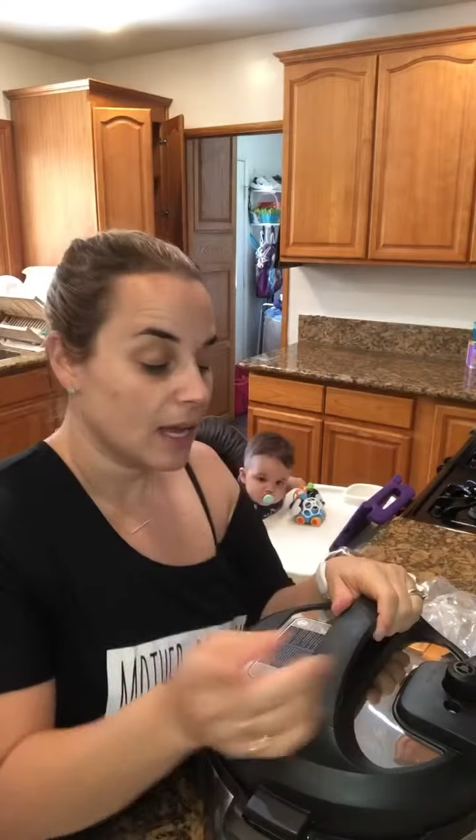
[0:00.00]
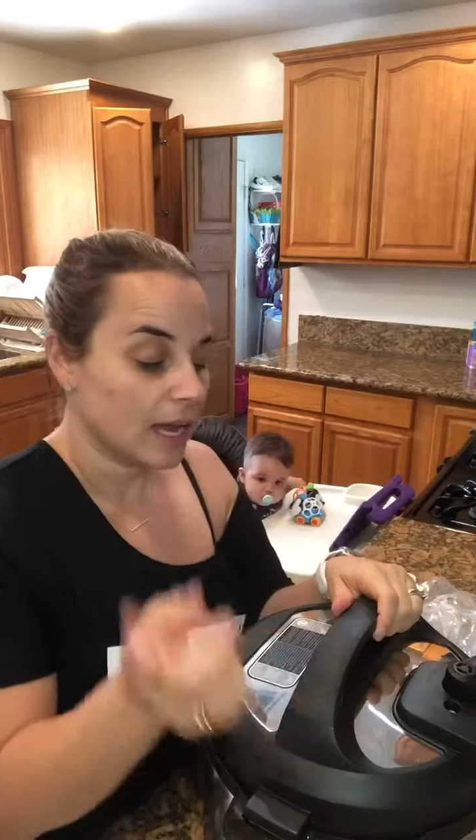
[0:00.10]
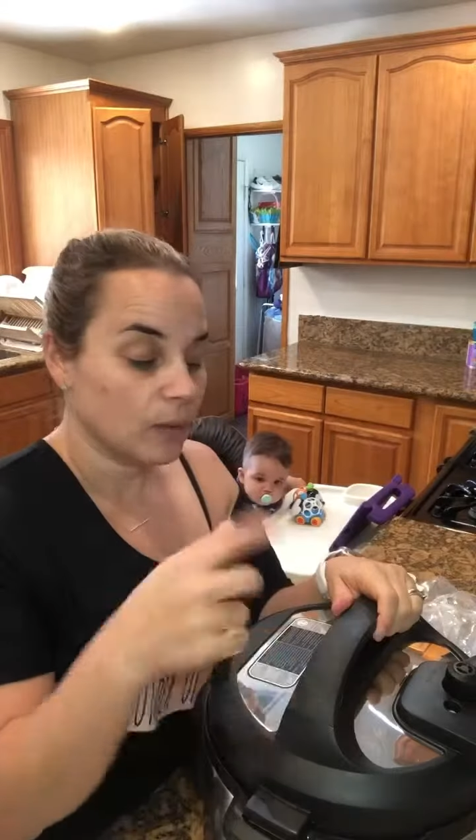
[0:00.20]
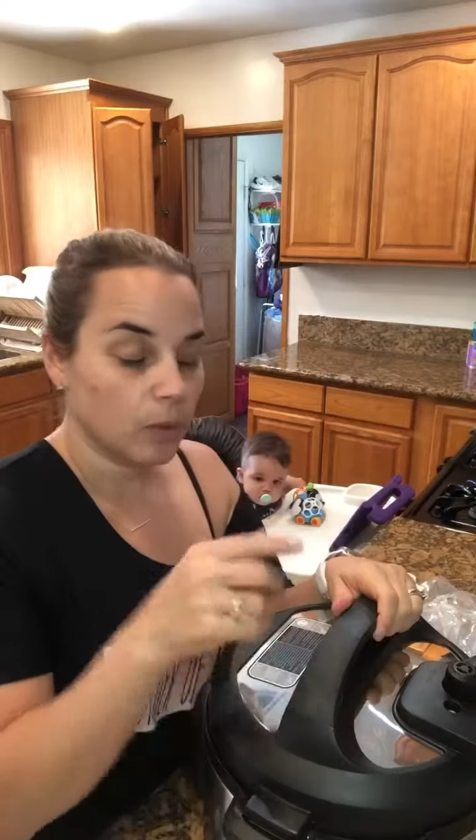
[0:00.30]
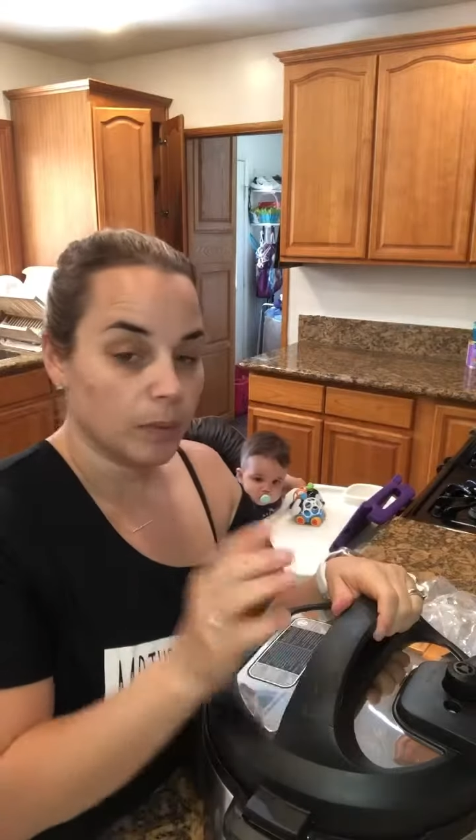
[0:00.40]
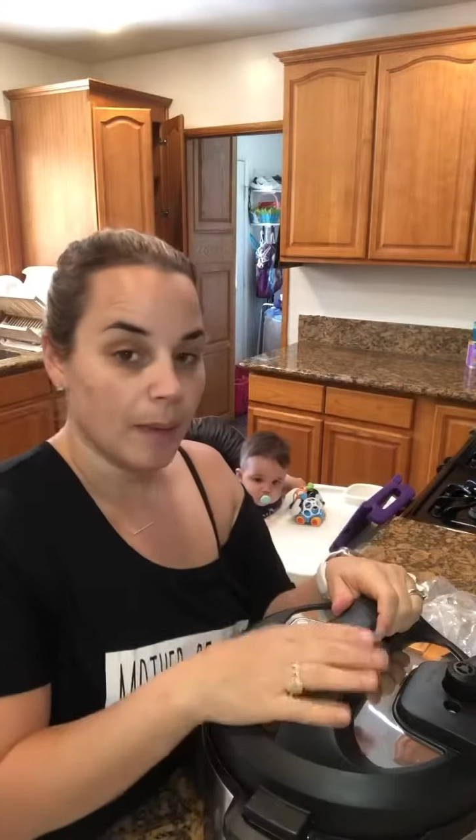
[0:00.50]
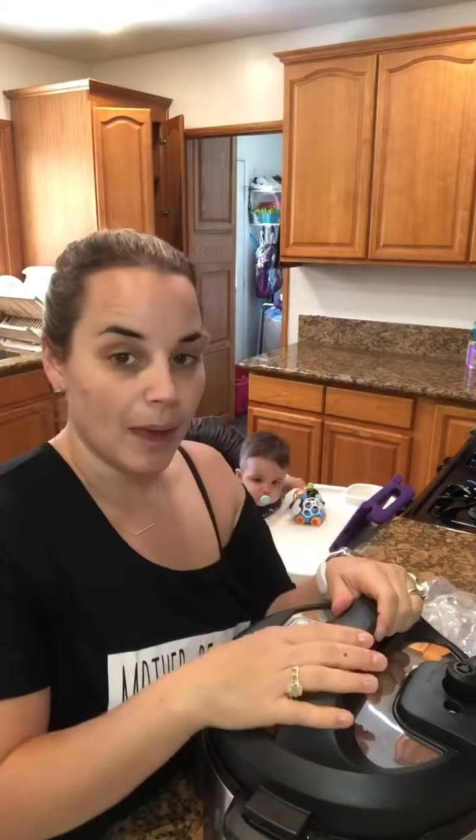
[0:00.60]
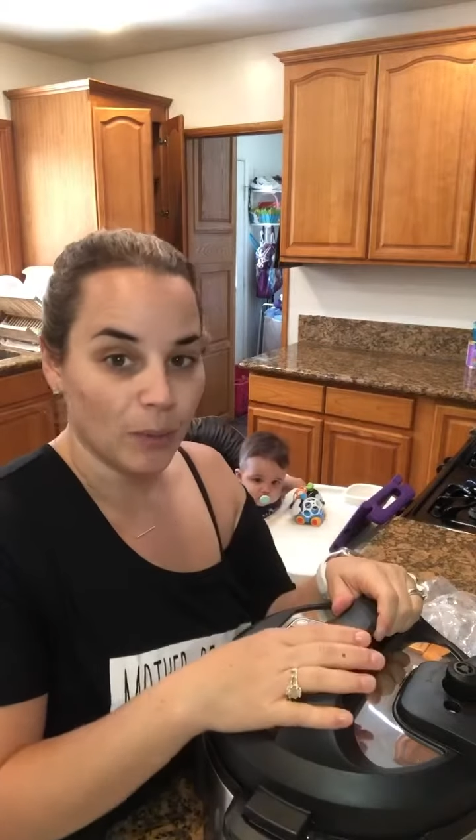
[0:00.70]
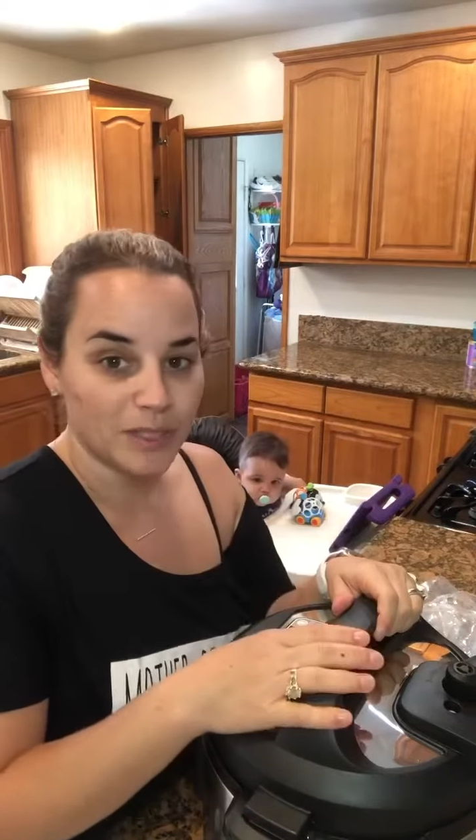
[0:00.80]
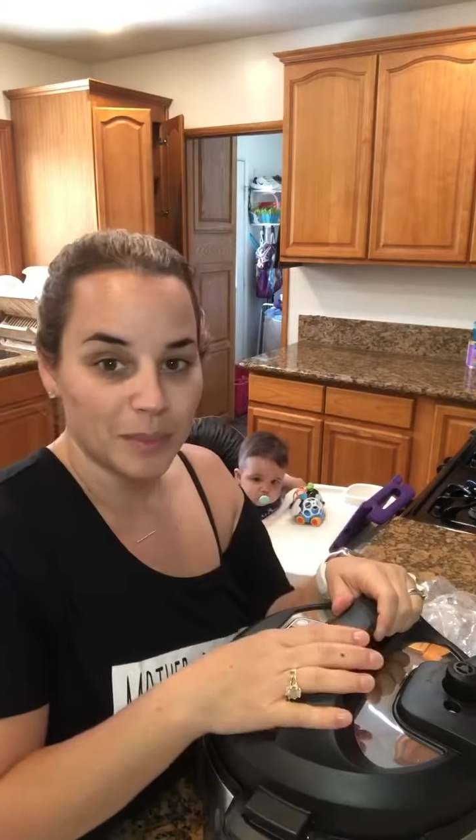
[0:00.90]
And we'll be
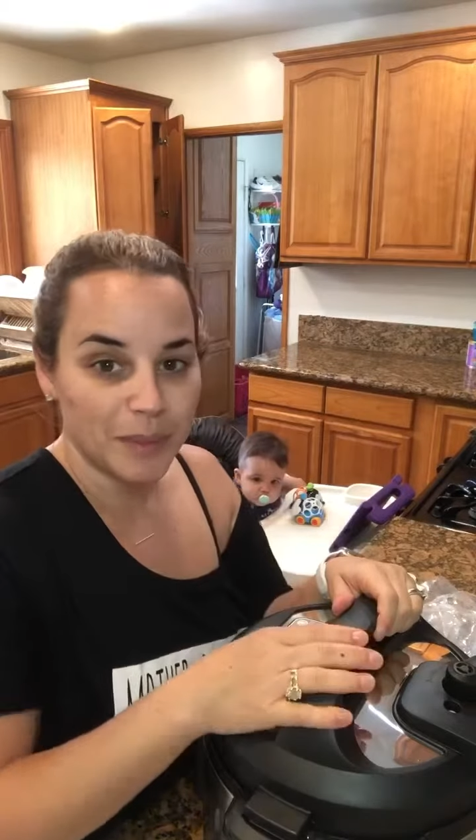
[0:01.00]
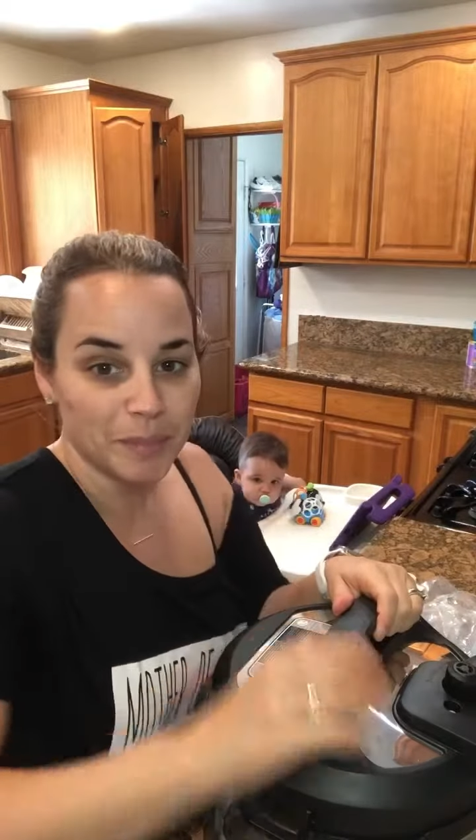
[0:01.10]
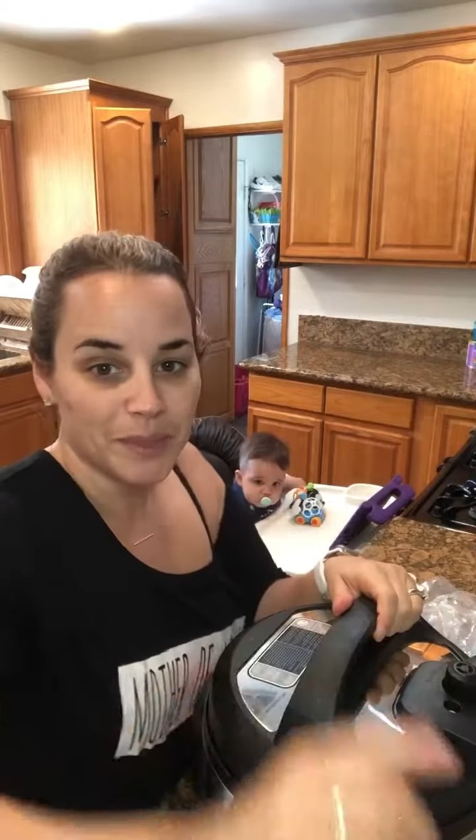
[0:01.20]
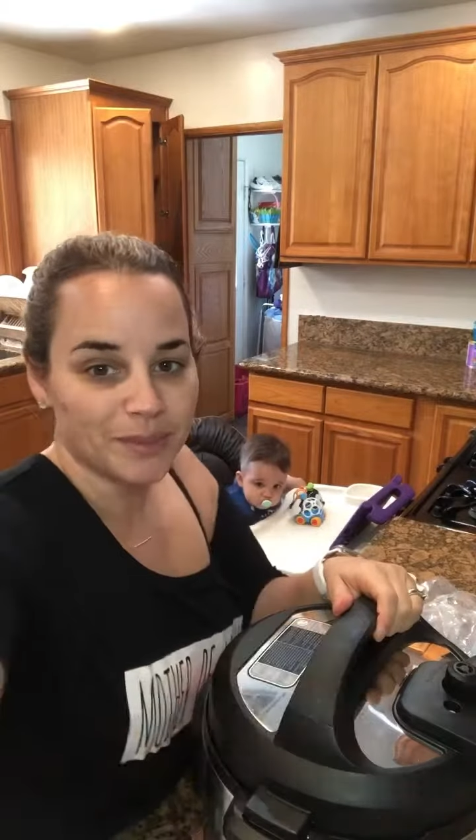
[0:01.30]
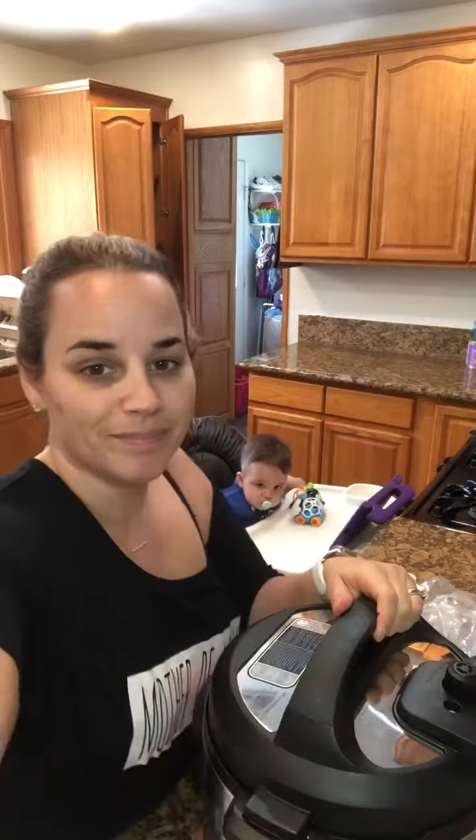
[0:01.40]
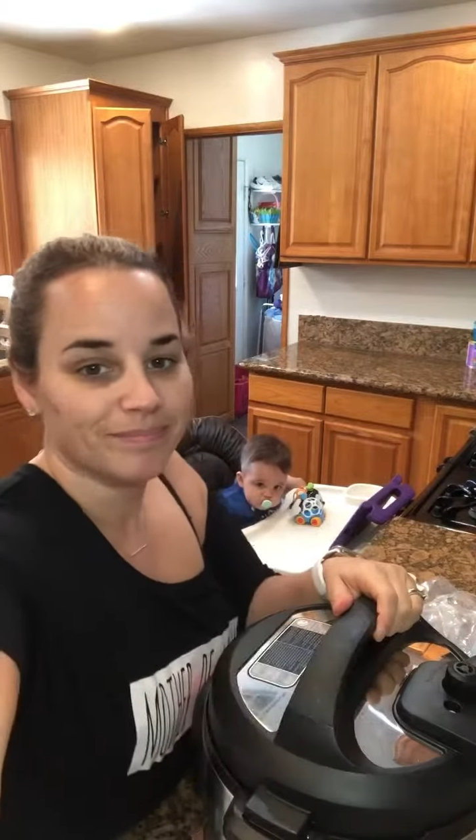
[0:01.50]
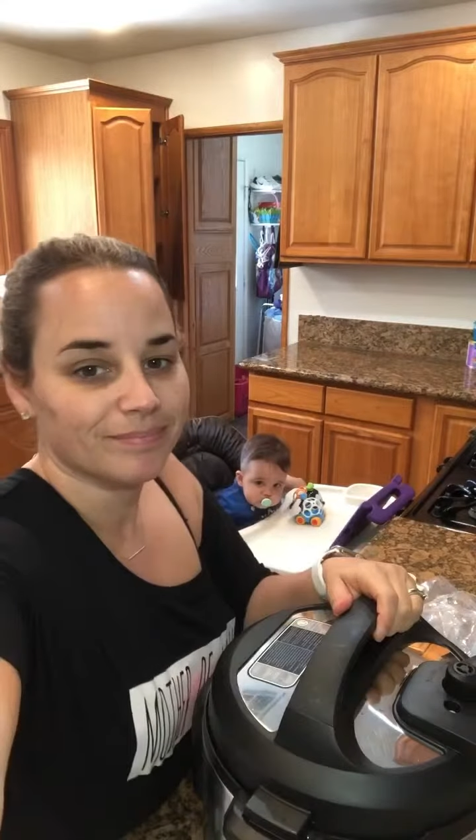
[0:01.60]
back once it beeps.